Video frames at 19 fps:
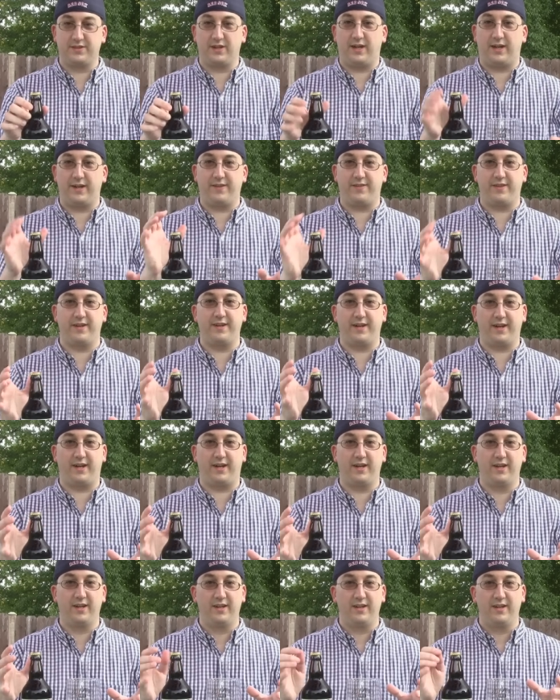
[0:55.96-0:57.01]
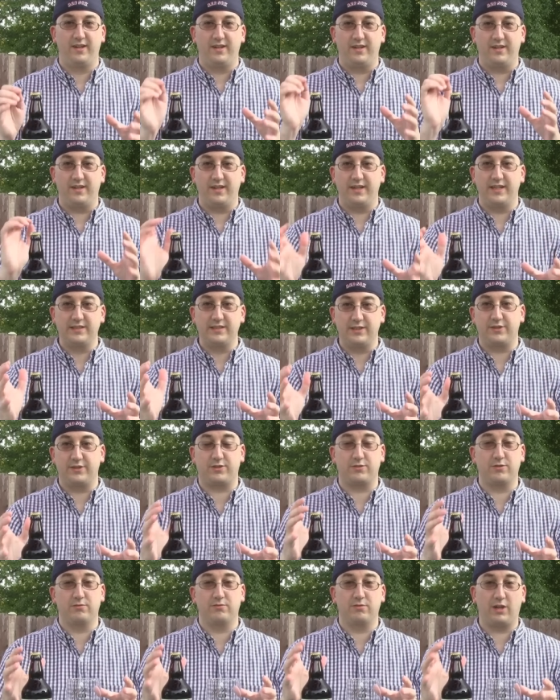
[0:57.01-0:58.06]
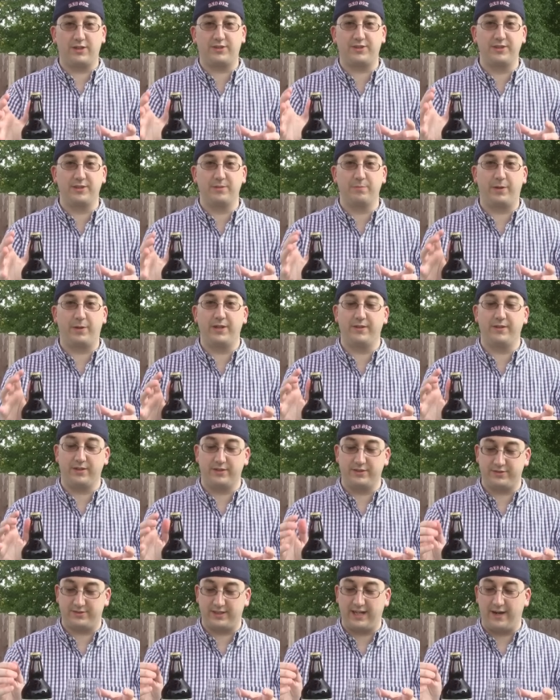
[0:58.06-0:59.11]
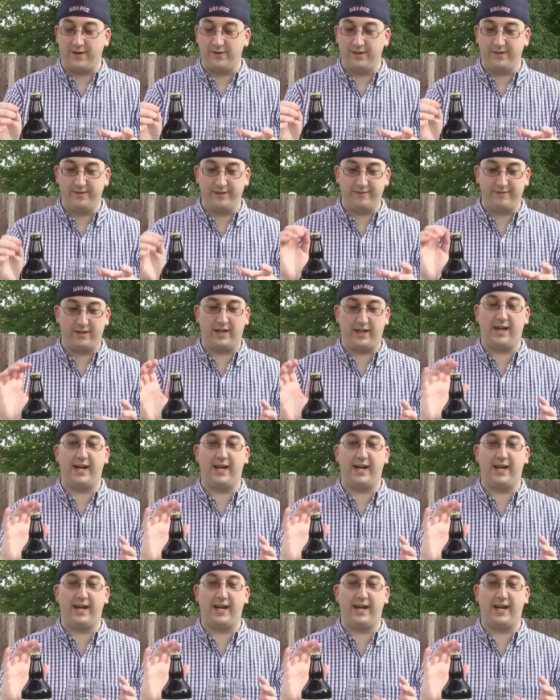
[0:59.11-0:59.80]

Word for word: is an authentic English Russian Imperial Stout. Never